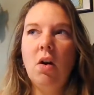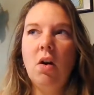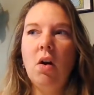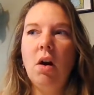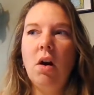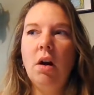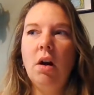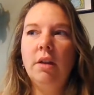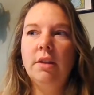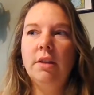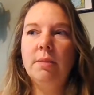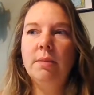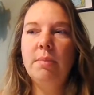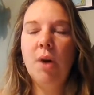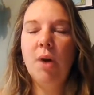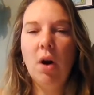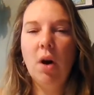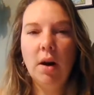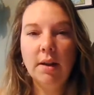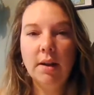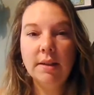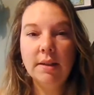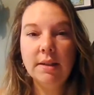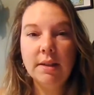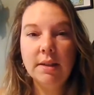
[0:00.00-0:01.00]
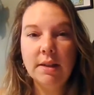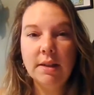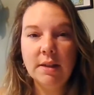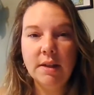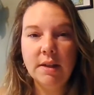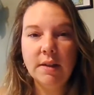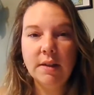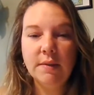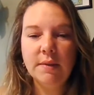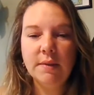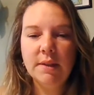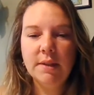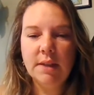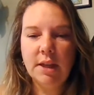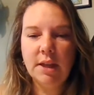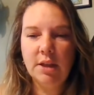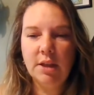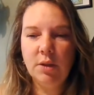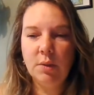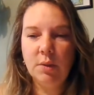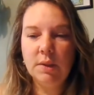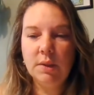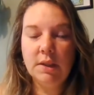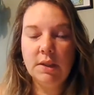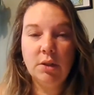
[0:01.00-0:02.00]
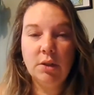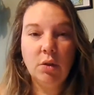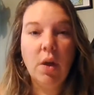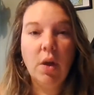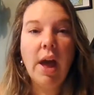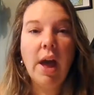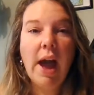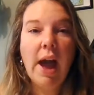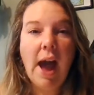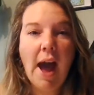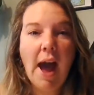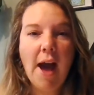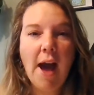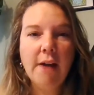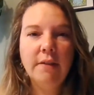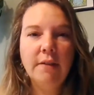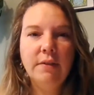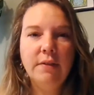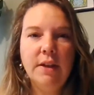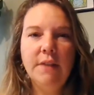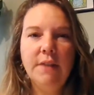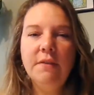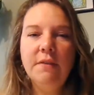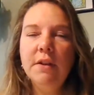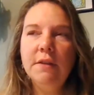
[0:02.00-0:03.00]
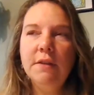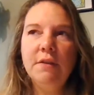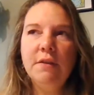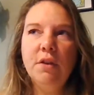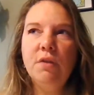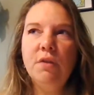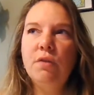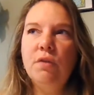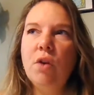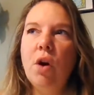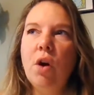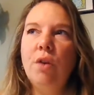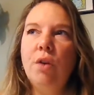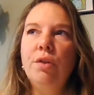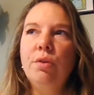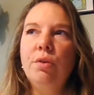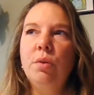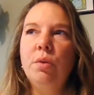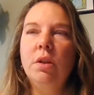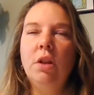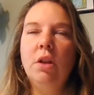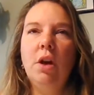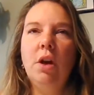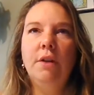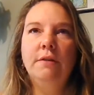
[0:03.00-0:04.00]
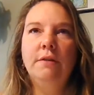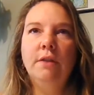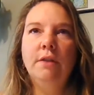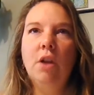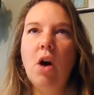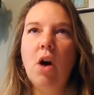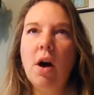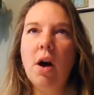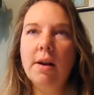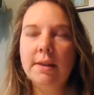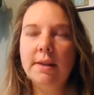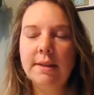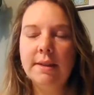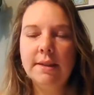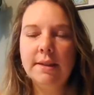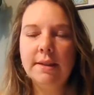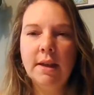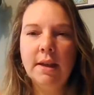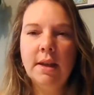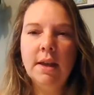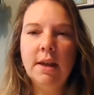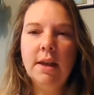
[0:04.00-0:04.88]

on the positives that you still have, even if you've gone through a lot of loss,